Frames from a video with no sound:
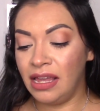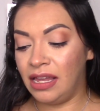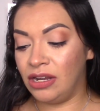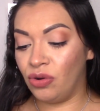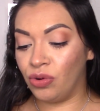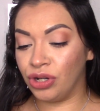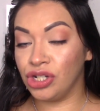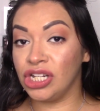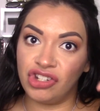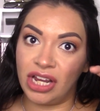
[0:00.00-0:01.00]
in order
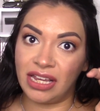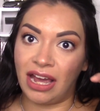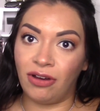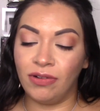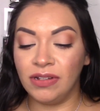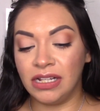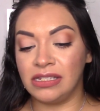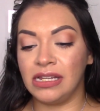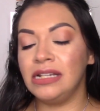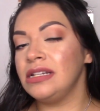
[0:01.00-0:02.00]
to check out
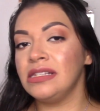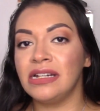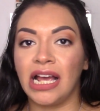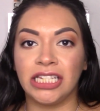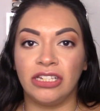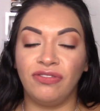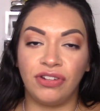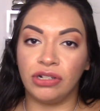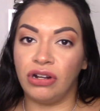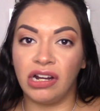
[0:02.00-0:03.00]
because it doesn't ask you for
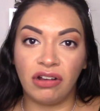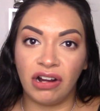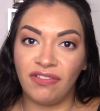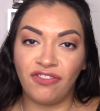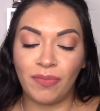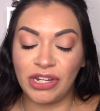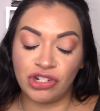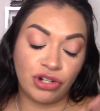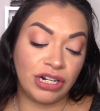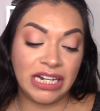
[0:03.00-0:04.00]
your credit card
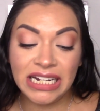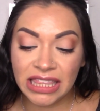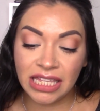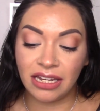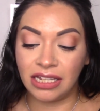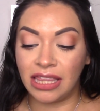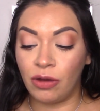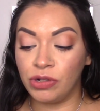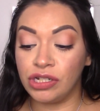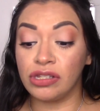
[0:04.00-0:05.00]
information or anything like
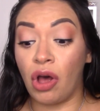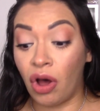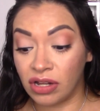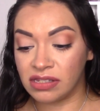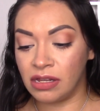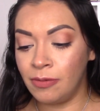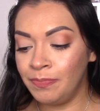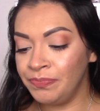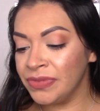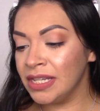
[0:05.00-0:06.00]
that, which is
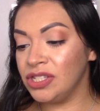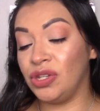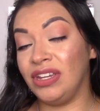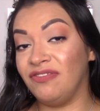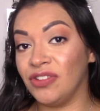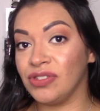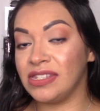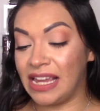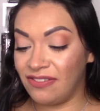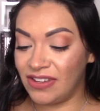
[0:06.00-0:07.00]
awesome. So you can feel
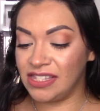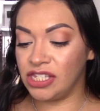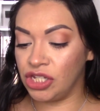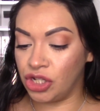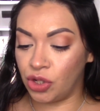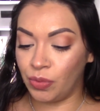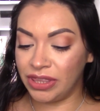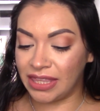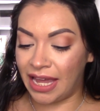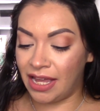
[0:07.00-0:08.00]
safe and secure
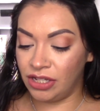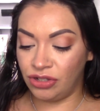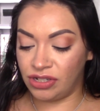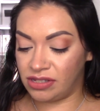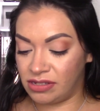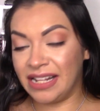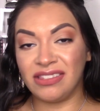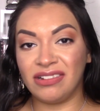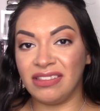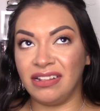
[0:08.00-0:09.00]
with that. You just
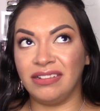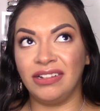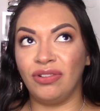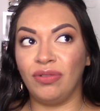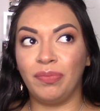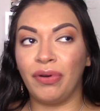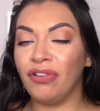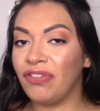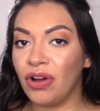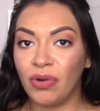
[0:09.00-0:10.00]
answer the little
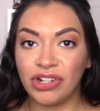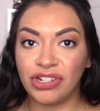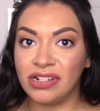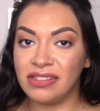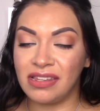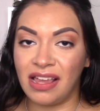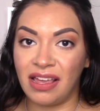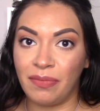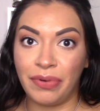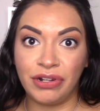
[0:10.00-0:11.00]
profile questions
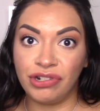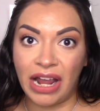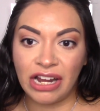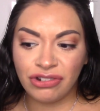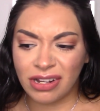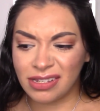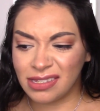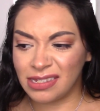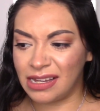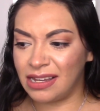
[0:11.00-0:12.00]
and put in your
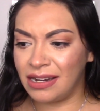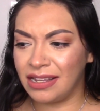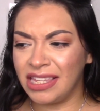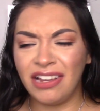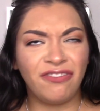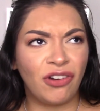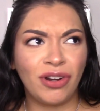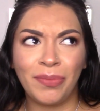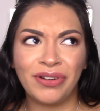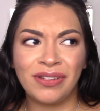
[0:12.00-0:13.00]
address and I think a phone
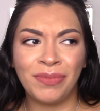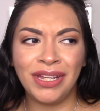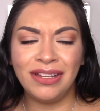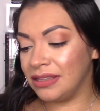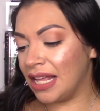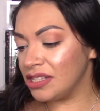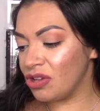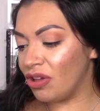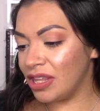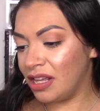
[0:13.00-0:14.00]
number or something. That's
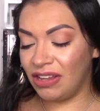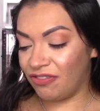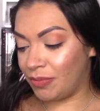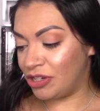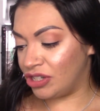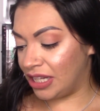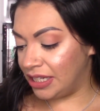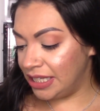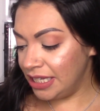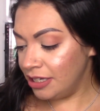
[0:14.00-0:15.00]
all the information they
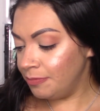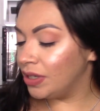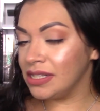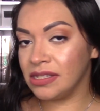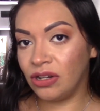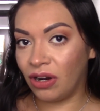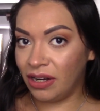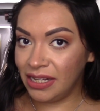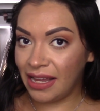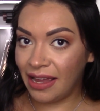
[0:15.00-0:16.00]
need. But It is the
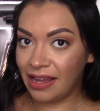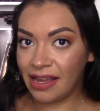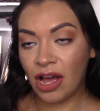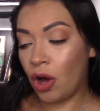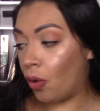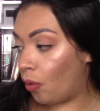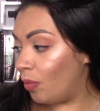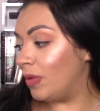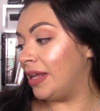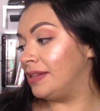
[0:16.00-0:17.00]
Garnier Whole
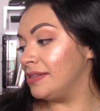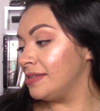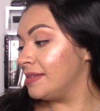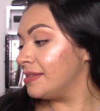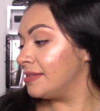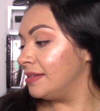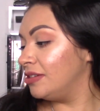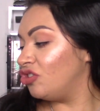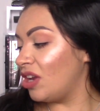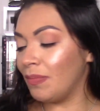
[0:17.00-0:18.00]
Blends
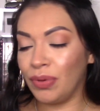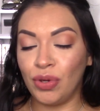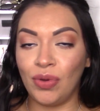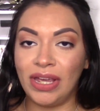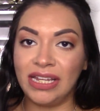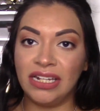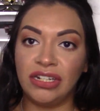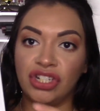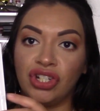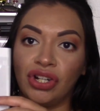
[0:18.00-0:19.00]
shampoo and
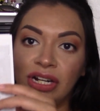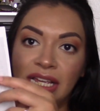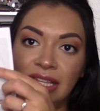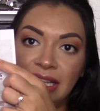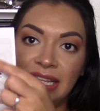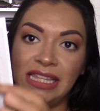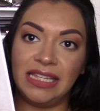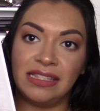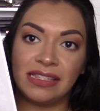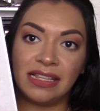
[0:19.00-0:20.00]
conditioner in
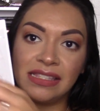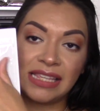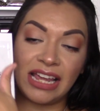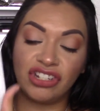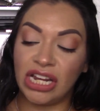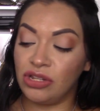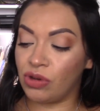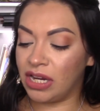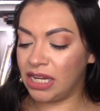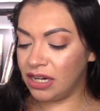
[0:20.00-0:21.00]
these sachets
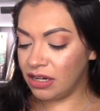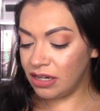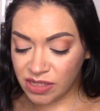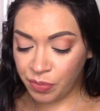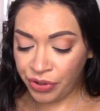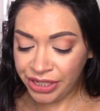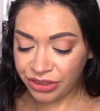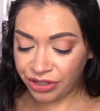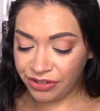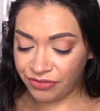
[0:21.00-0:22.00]
right here. It's
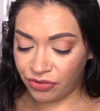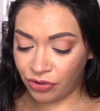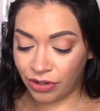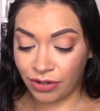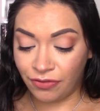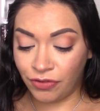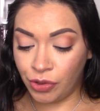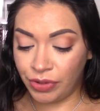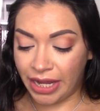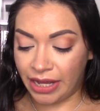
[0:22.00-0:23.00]
0.34
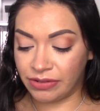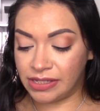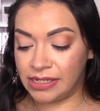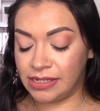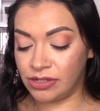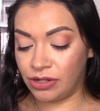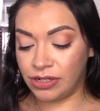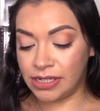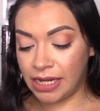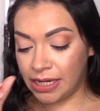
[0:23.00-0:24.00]
fluid ounces or
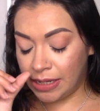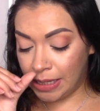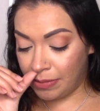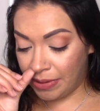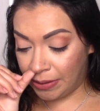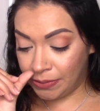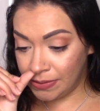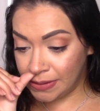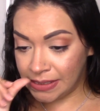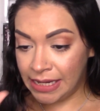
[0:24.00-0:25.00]
10
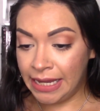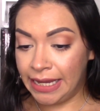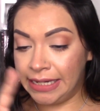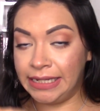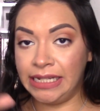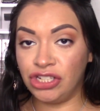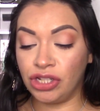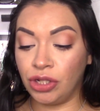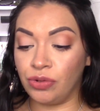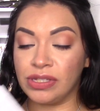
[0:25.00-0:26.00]
mLs in each little